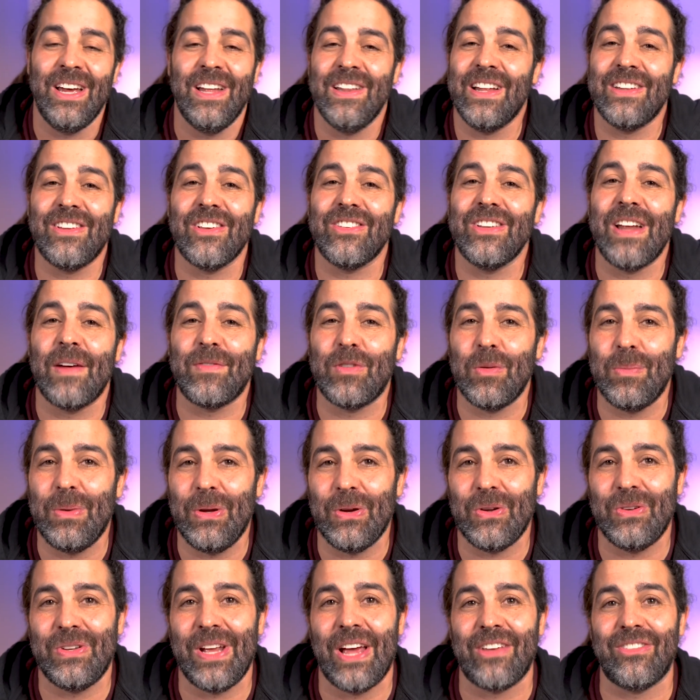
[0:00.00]
That doesn't have to be
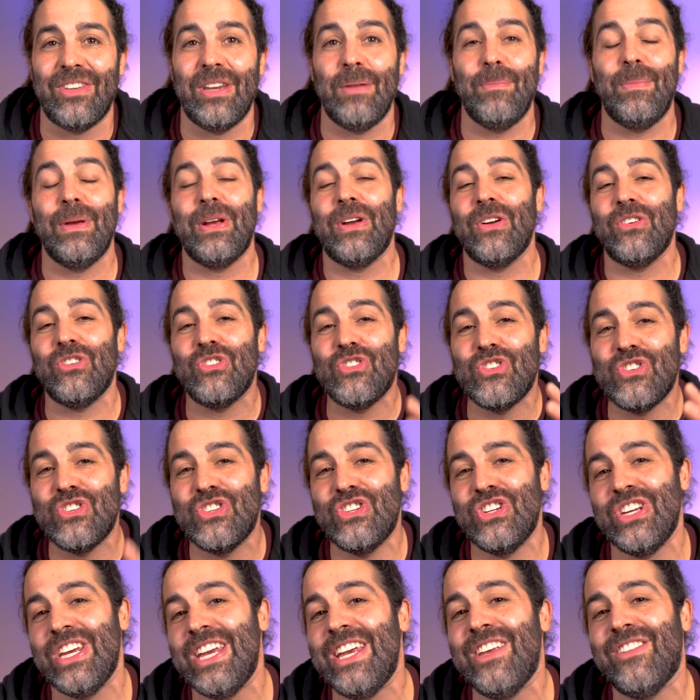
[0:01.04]
your destiny, because
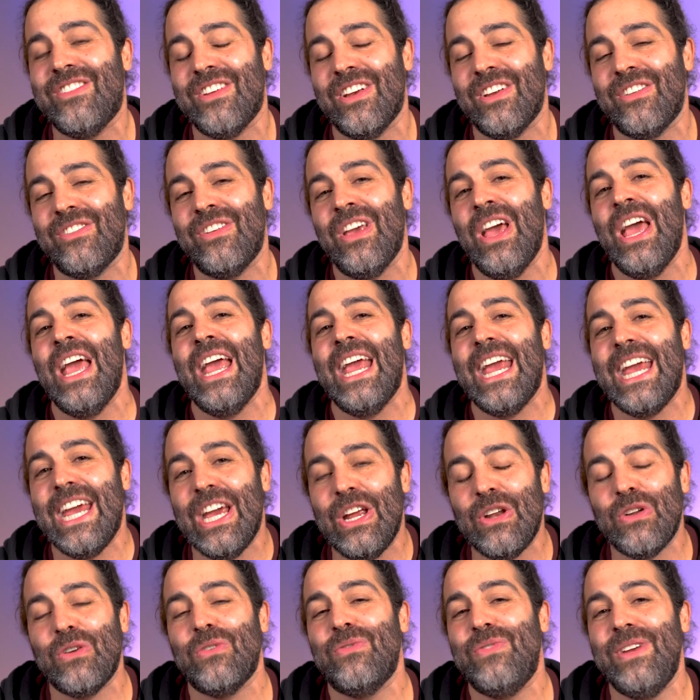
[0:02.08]
Jesus
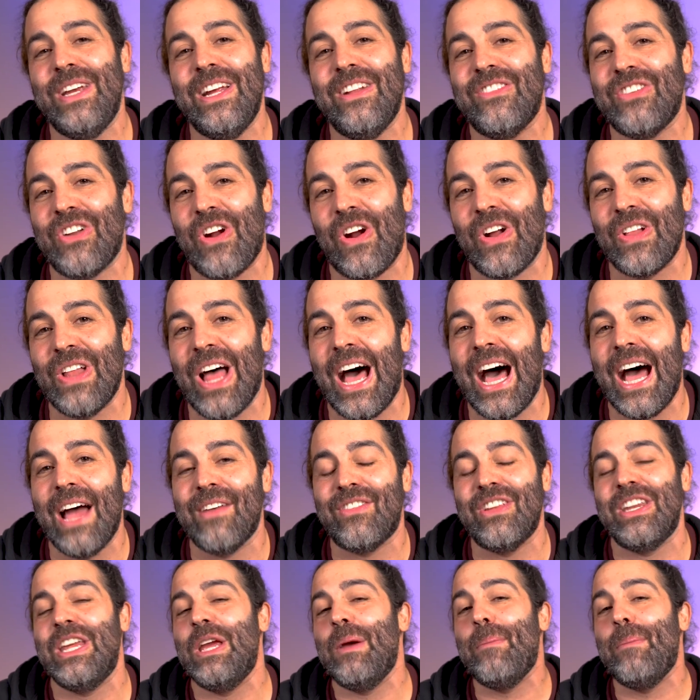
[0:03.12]
intervenes in our lives and he